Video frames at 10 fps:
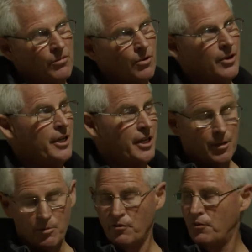not
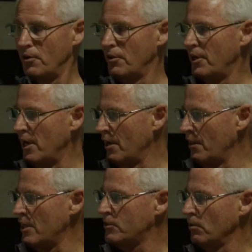here but further down,
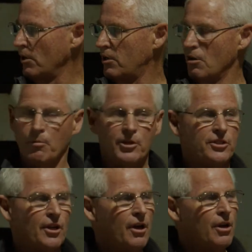that's really common.
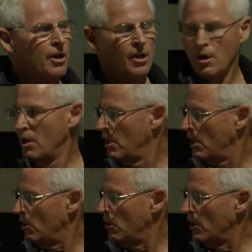So
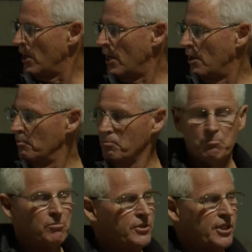
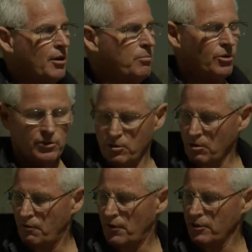the chain of ponds is
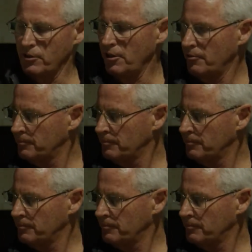not functioning.